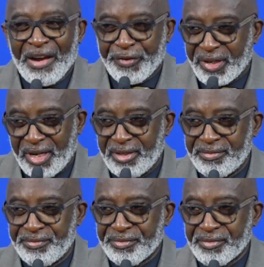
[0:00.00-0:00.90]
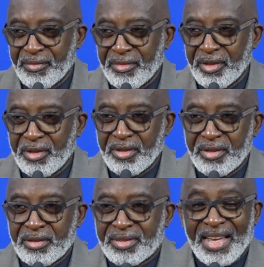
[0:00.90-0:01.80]
Africa.
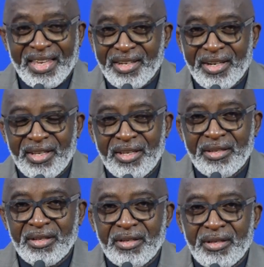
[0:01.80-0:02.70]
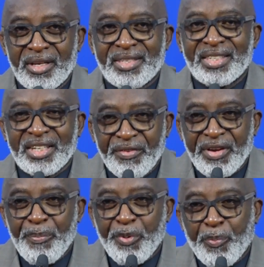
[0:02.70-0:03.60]
Secondly, a
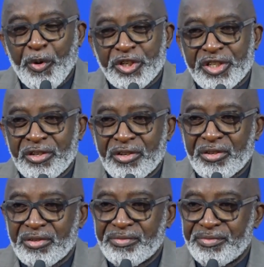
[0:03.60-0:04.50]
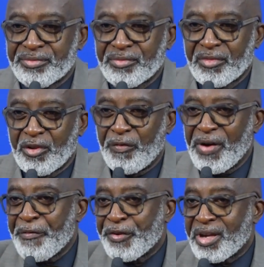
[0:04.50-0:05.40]
significant proportion of
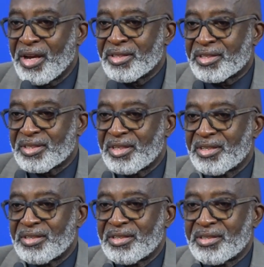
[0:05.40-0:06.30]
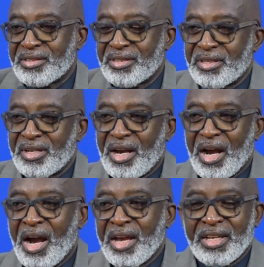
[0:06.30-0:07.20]
Africans
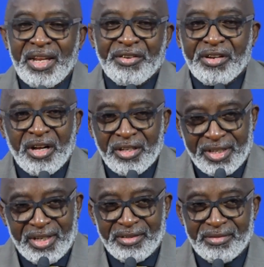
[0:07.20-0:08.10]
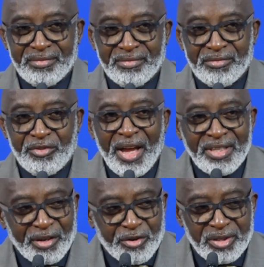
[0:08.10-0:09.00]
are in agriculture,
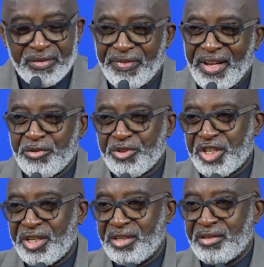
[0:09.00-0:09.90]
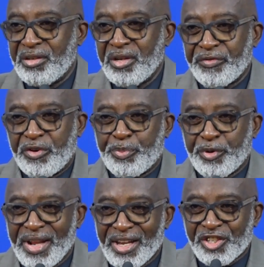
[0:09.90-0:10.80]
right across the value chain, from
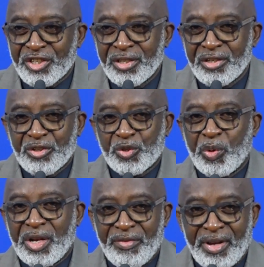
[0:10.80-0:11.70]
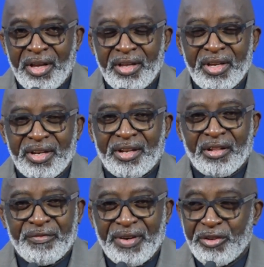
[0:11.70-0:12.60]
production to whatever
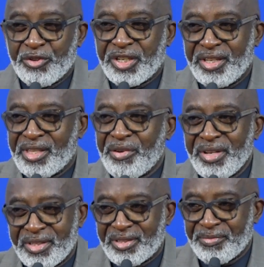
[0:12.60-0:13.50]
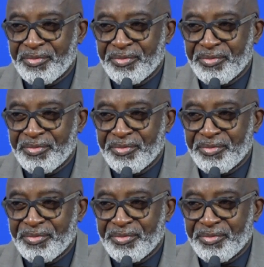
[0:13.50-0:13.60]
little value chain there is.